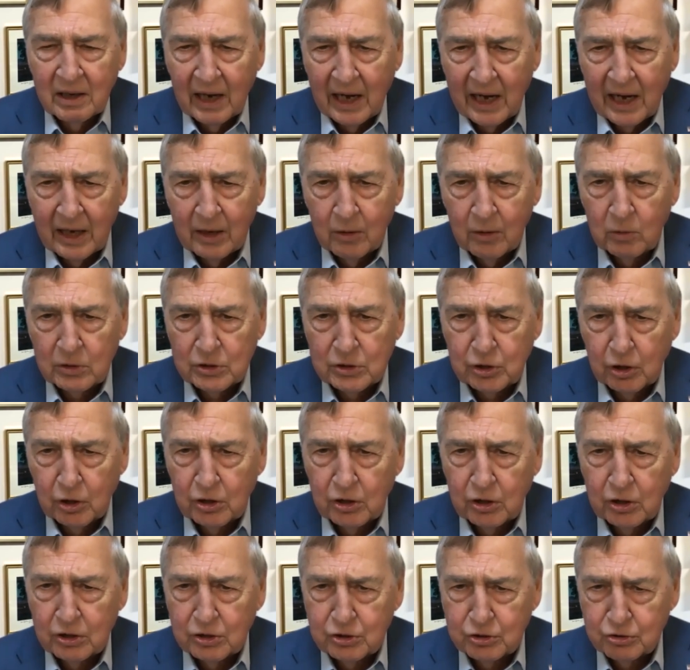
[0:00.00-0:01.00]
and in which
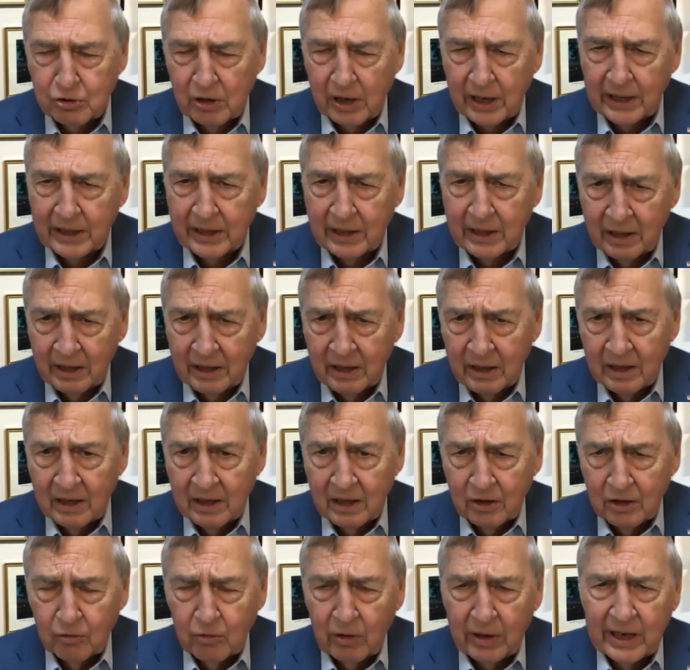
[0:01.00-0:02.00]
unconstrained
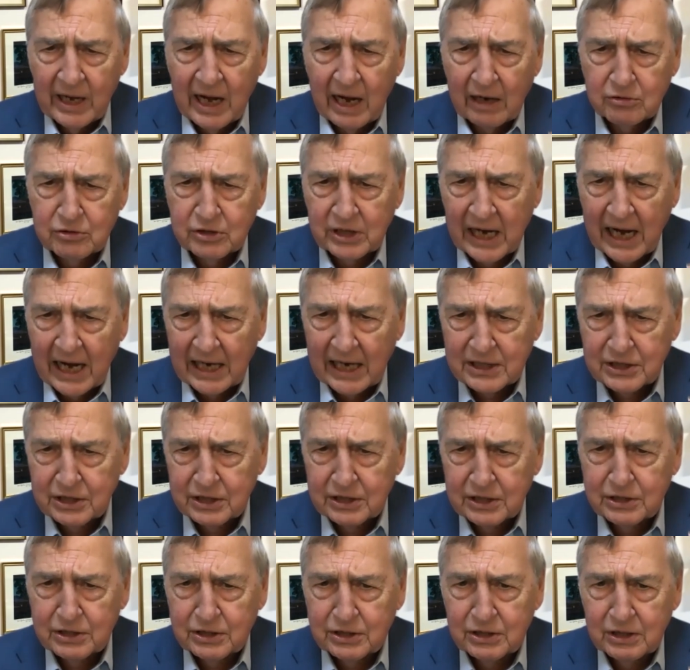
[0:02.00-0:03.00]
greenhouse
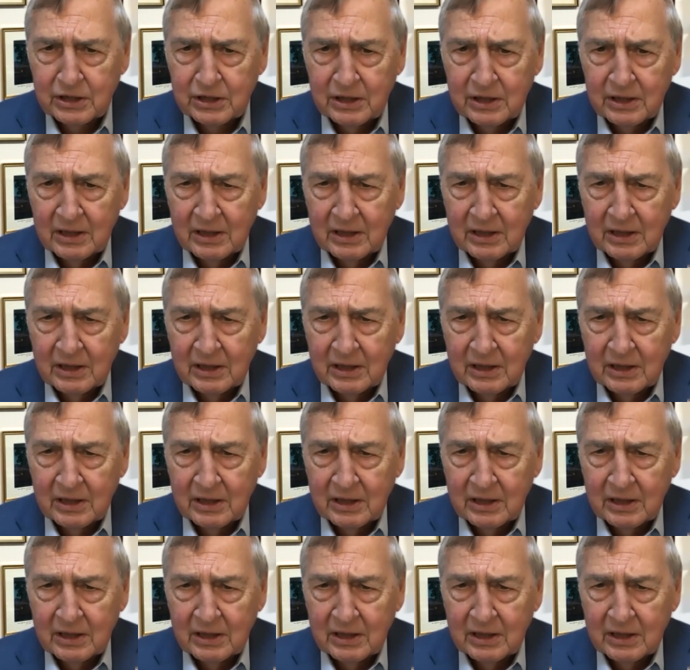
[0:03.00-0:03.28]
gases